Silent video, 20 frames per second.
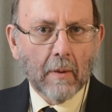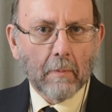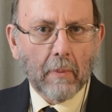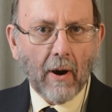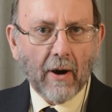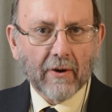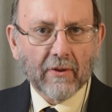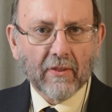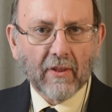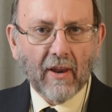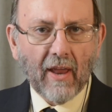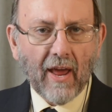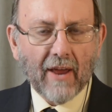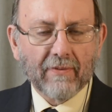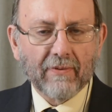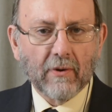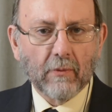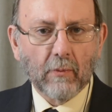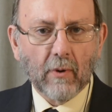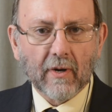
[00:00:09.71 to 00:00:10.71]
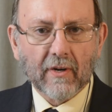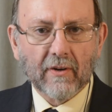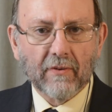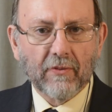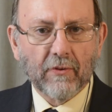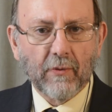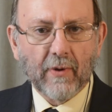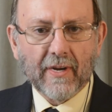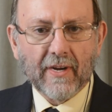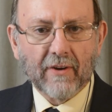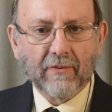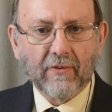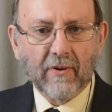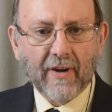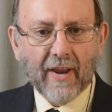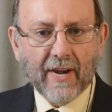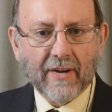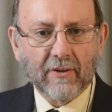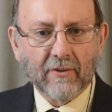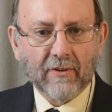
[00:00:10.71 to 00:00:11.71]
part of the life and work of 3
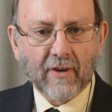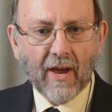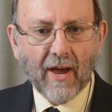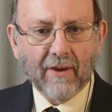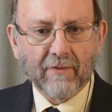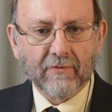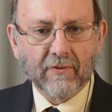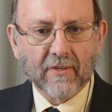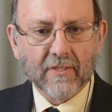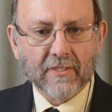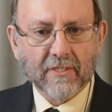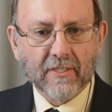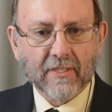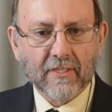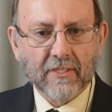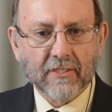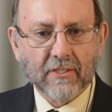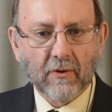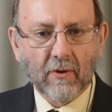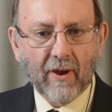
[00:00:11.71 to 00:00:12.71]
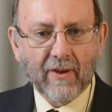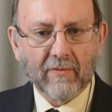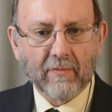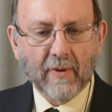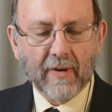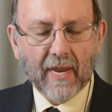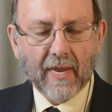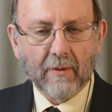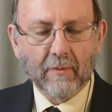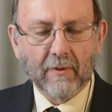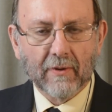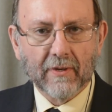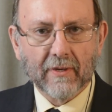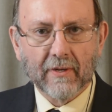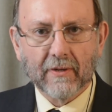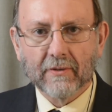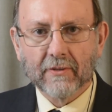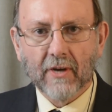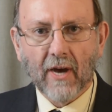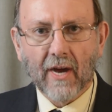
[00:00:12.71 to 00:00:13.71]
different annual conferences, so I've been able
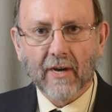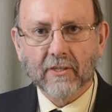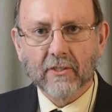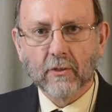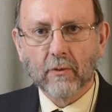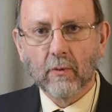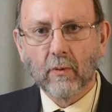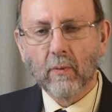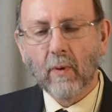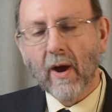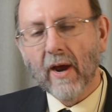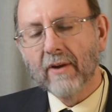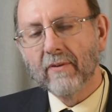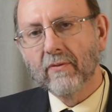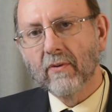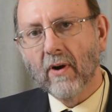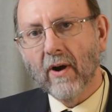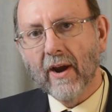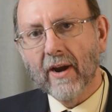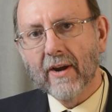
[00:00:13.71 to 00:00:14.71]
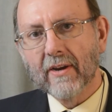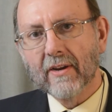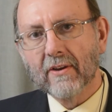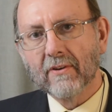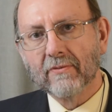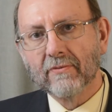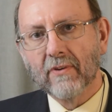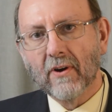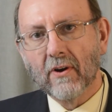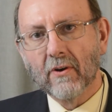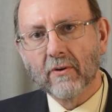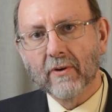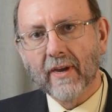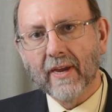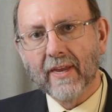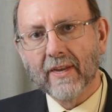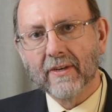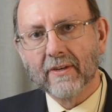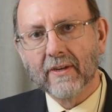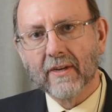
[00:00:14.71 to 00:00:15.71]
to talk to a wide variety of folk
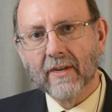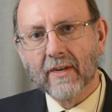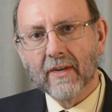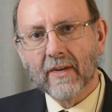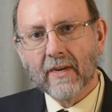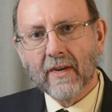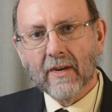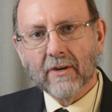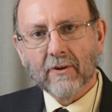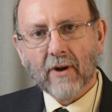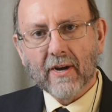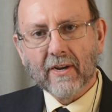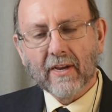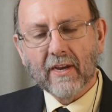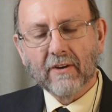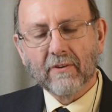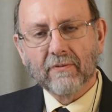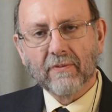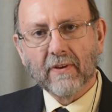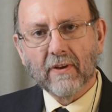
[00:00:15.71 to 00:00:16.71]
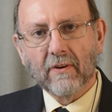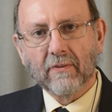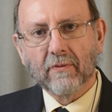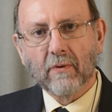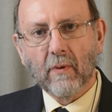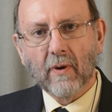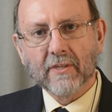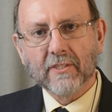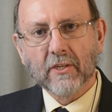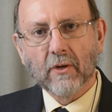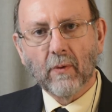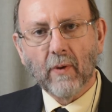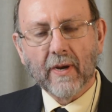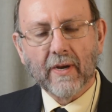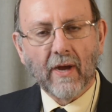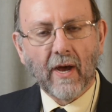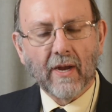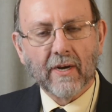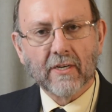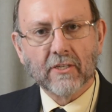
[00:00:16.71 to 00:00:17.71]
and try to get a feel for what's going
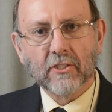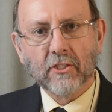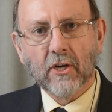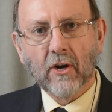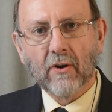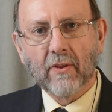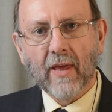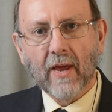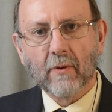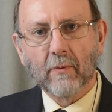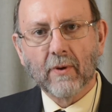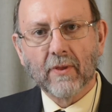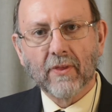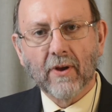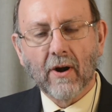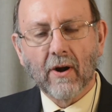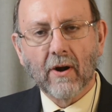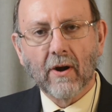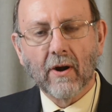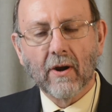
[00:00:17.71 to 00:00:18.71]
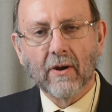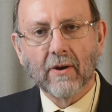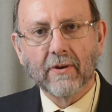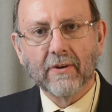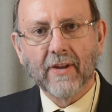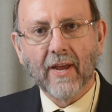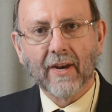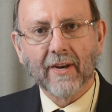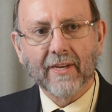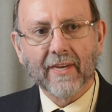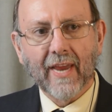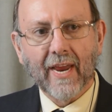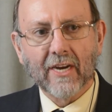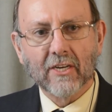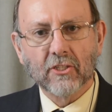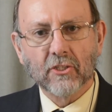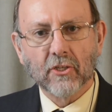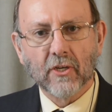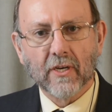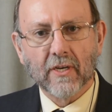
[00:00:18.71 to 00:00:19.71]
on and share that with our
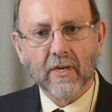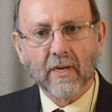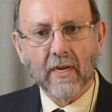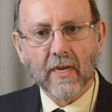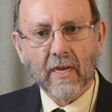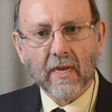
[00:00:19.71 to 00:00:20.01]
delegation.